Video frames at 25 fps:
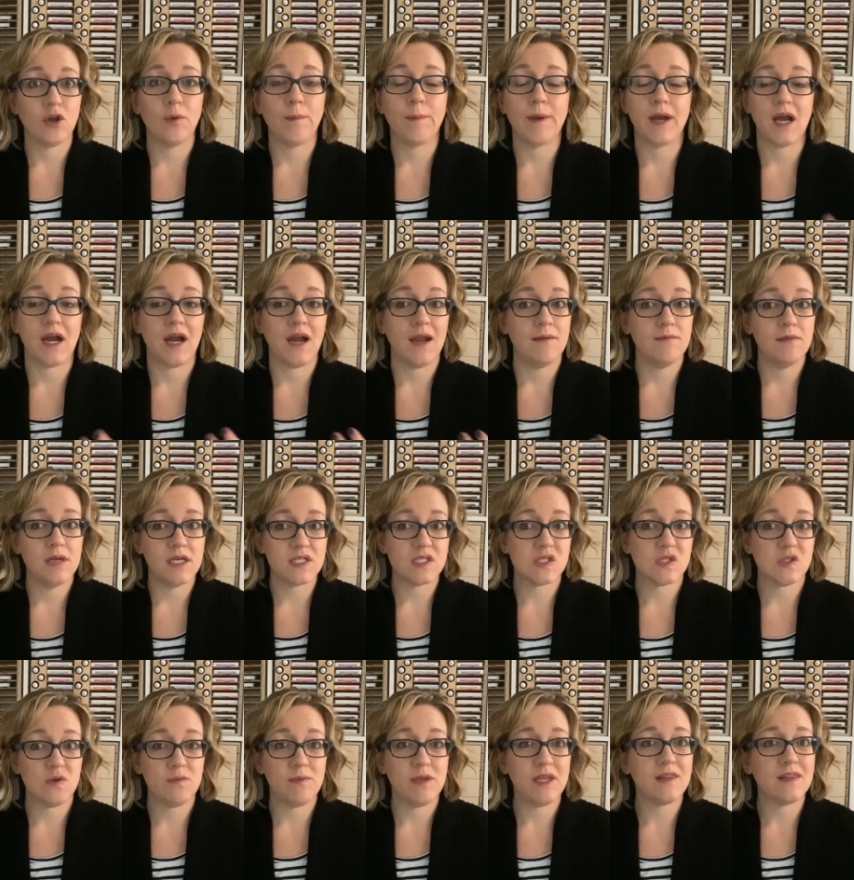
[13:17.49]
but I'm
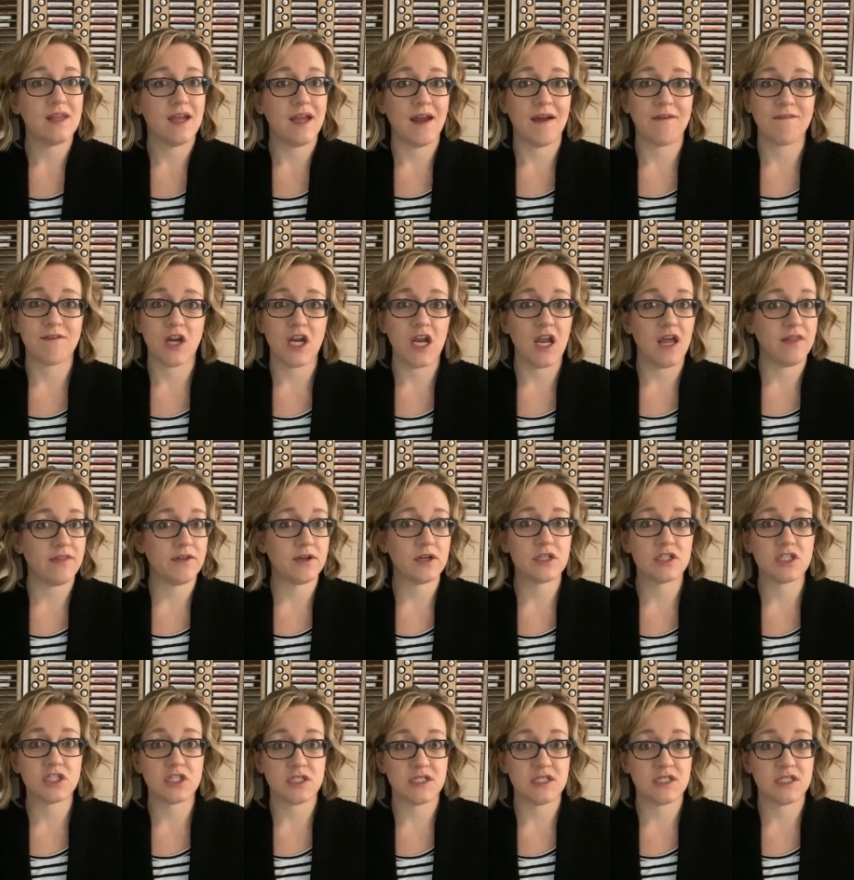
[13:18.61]
assuming that every other